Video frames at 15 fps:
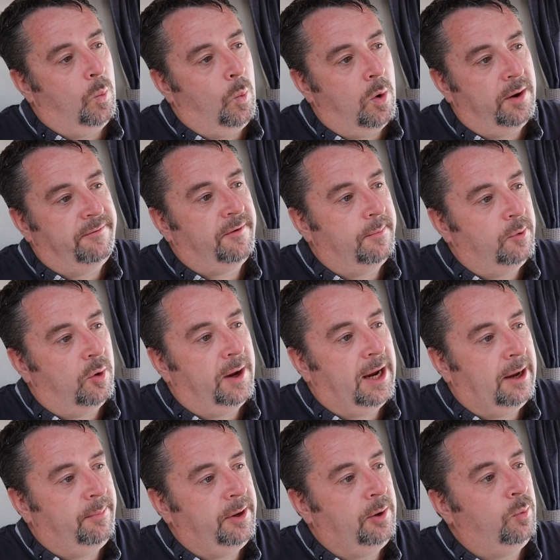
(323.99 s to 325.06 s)
what if I'm not
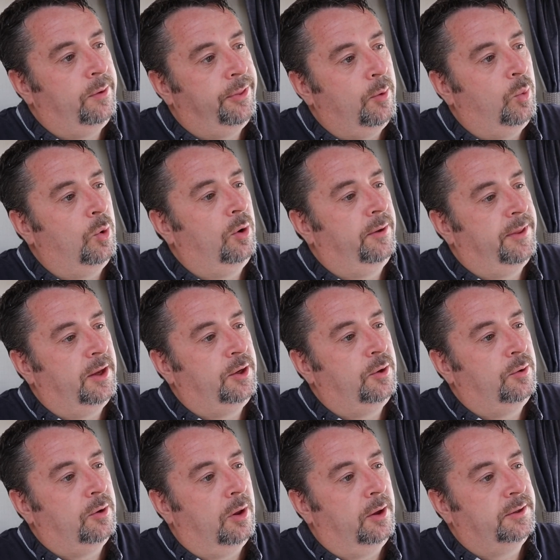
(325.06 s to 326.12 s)
happy with the work that
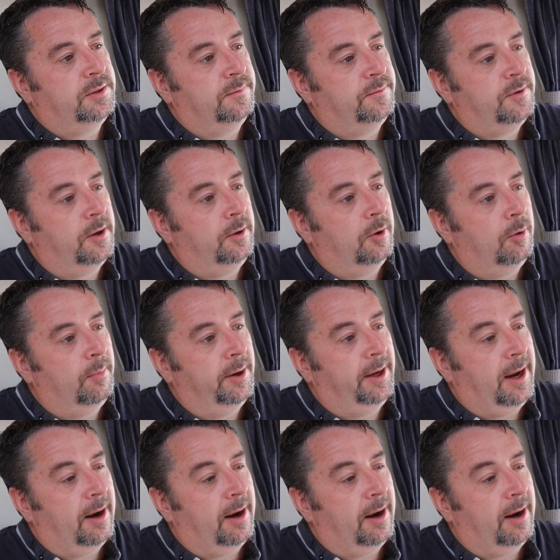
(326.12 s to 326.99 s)
you guys have done on my